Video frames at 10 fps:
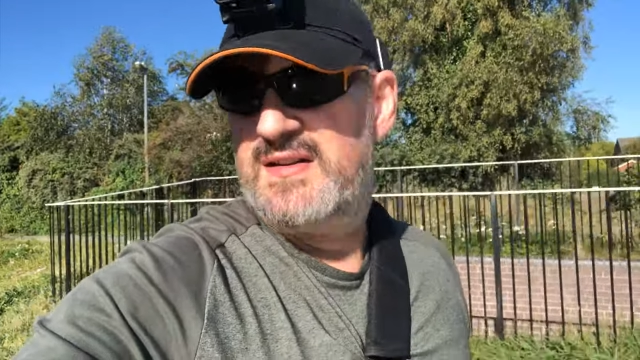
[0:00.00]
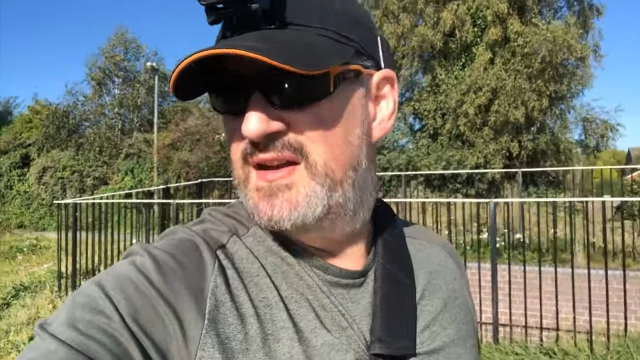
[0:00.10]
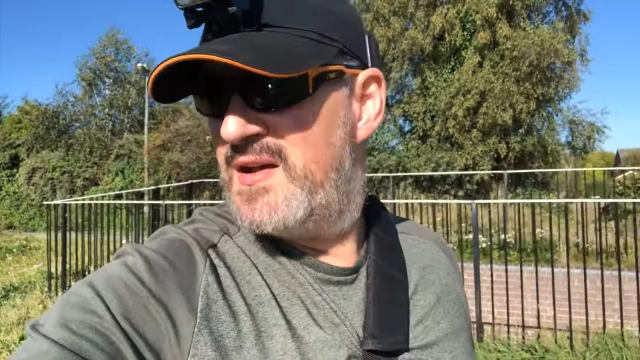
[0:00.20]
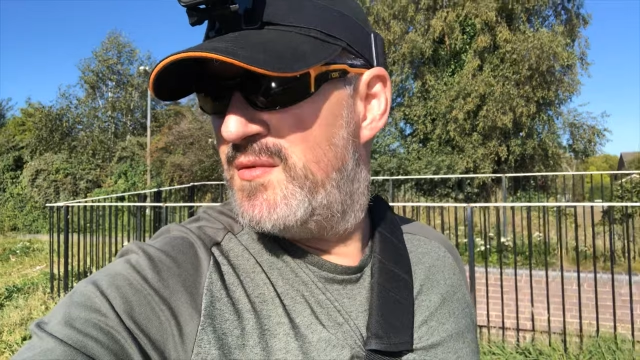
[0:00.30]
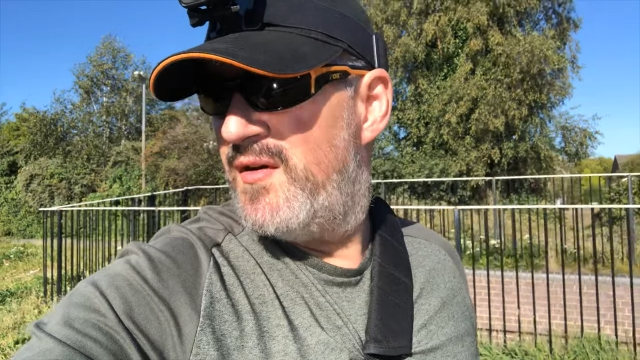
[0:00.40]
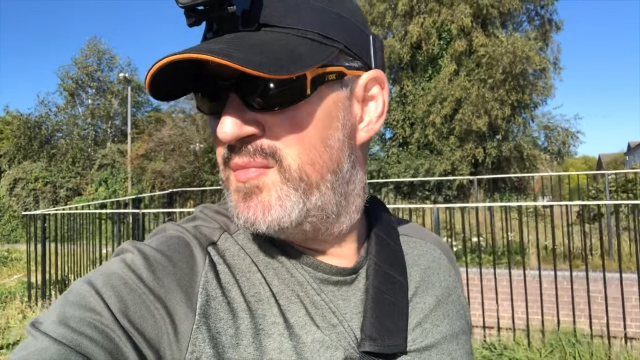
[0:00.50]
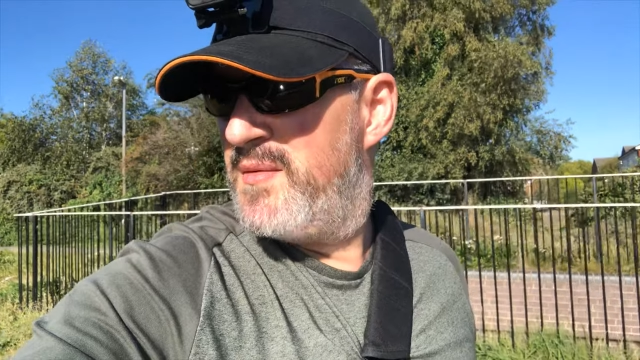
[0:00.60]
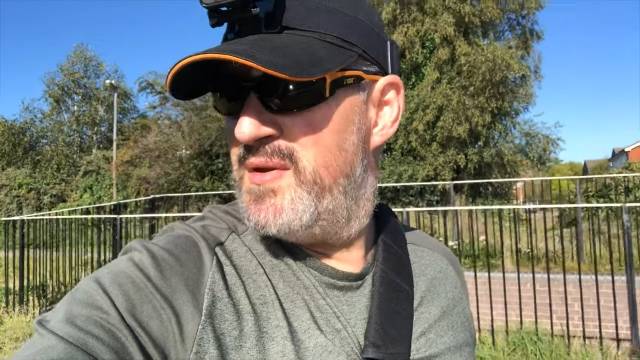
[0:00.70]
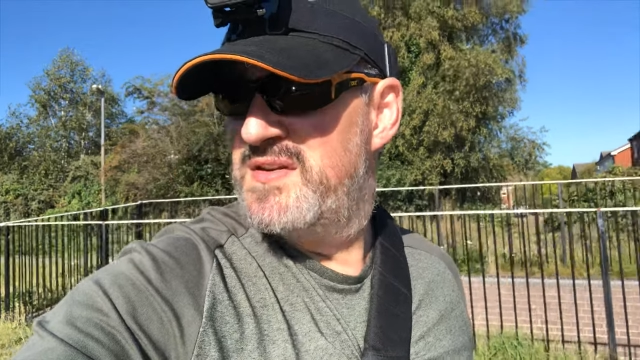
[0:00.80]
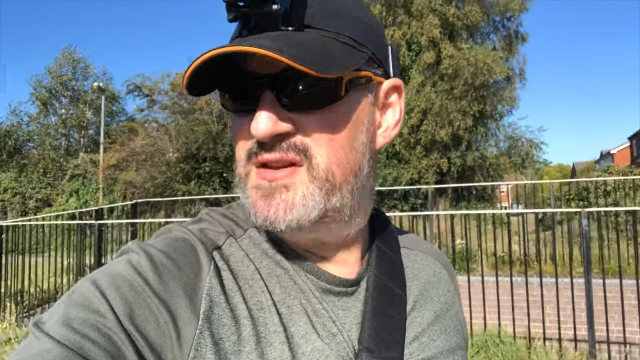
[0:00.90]
yeah, I might
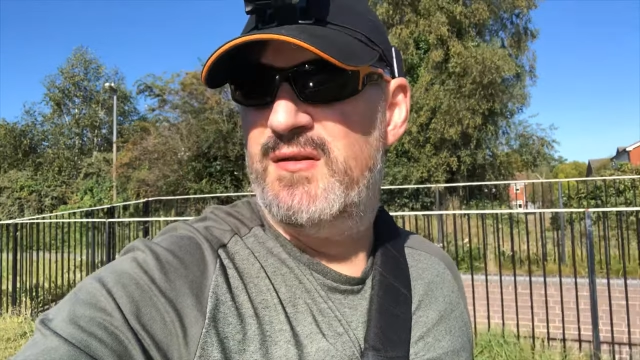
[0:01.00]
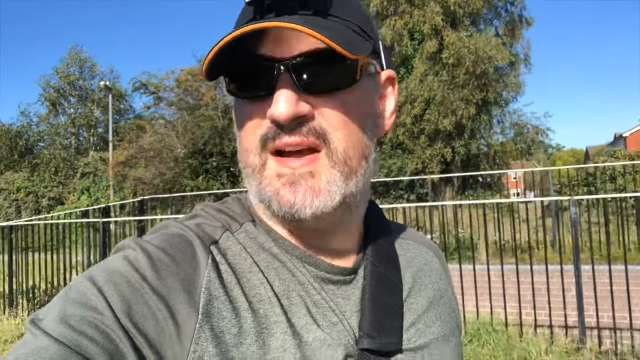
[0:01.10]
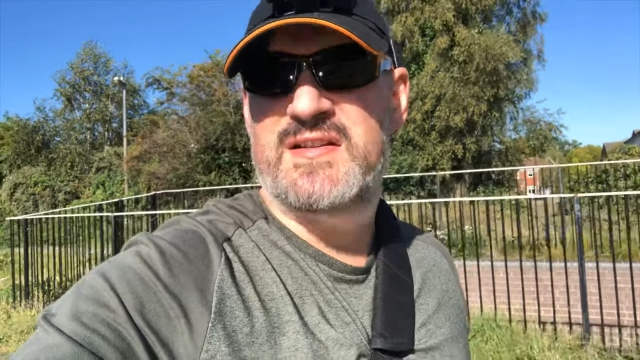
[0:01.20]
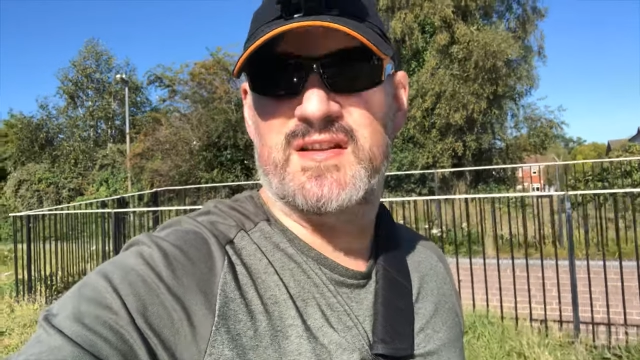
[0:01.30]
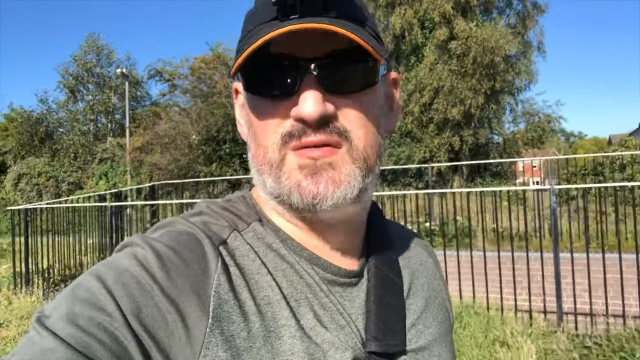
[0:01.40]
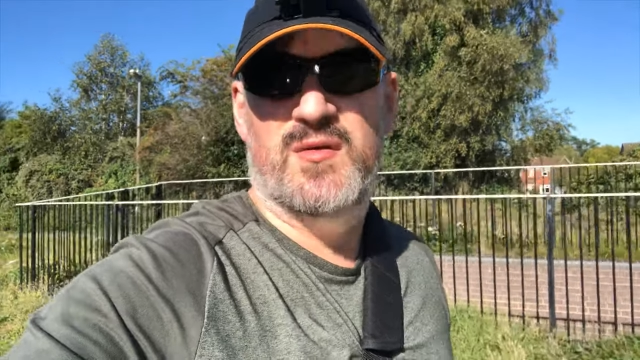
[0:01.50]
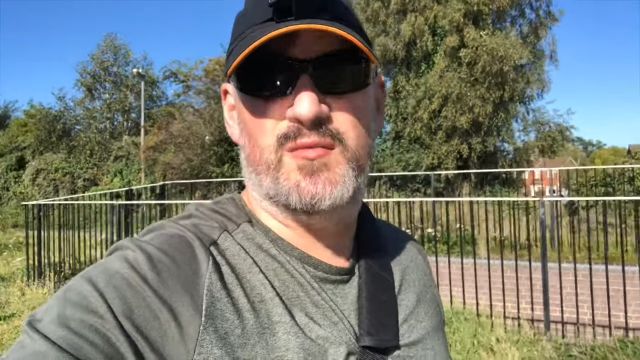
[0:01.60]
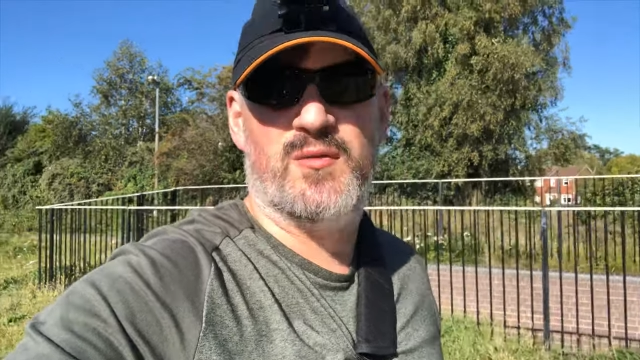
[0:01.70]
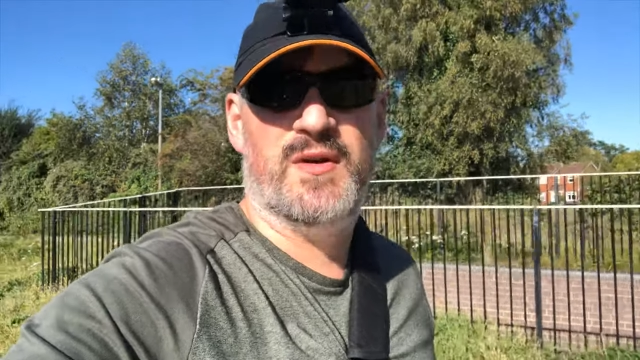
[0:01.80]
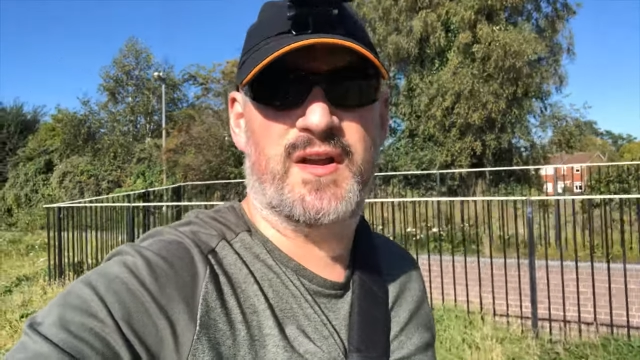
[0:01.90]
be a bit too late on this
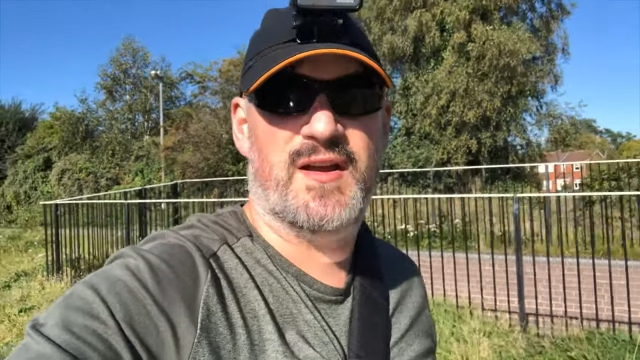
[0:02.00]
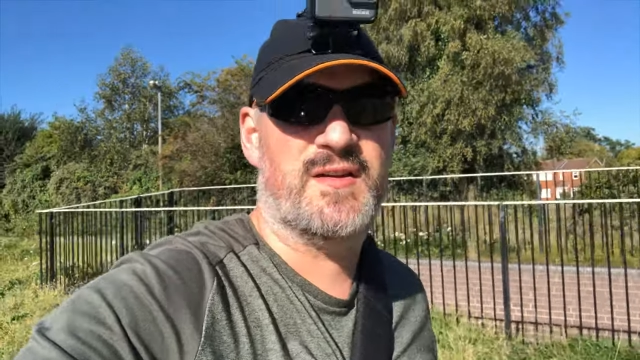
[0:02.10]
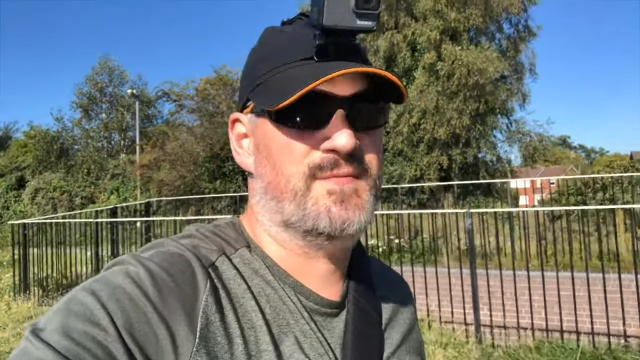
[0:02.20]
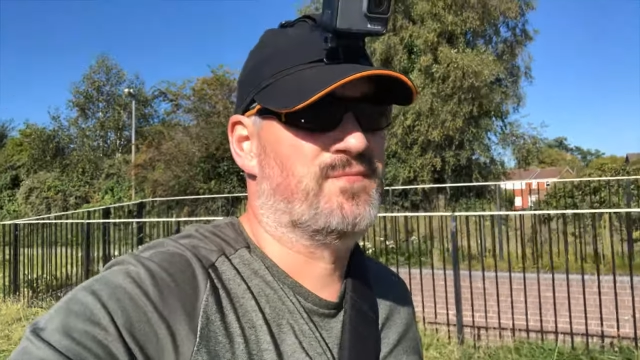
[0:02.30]
one, but we'll uh,